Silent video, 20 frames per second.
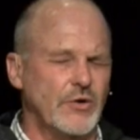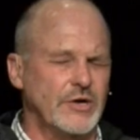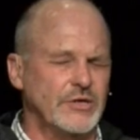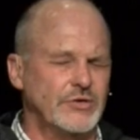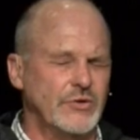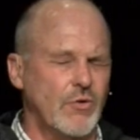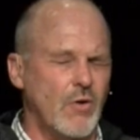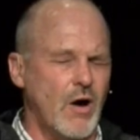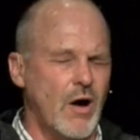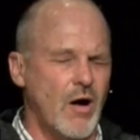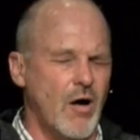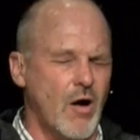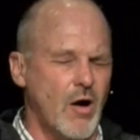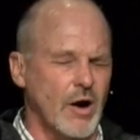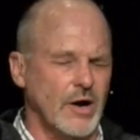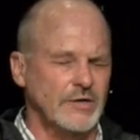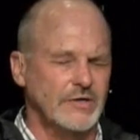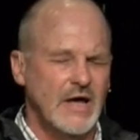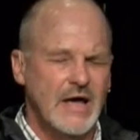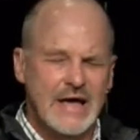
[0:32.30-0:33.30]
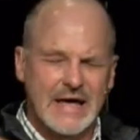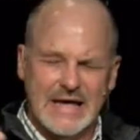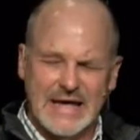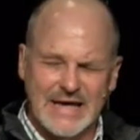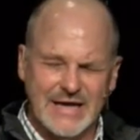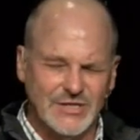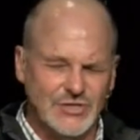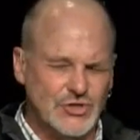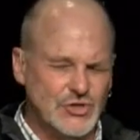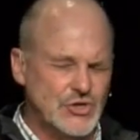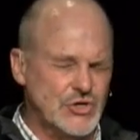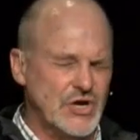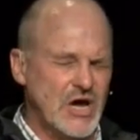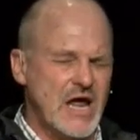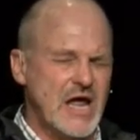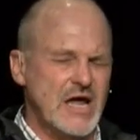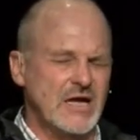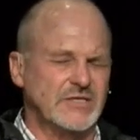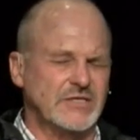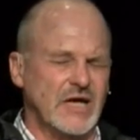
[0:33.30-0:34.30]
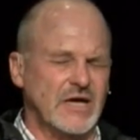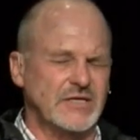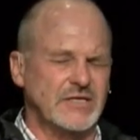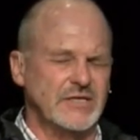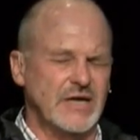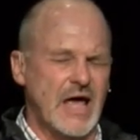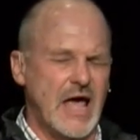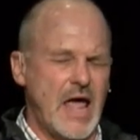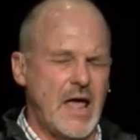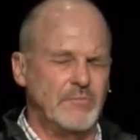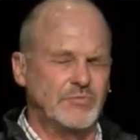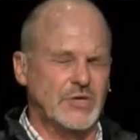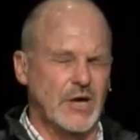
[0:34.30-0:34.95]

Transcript: into our heart. In Jesus' name,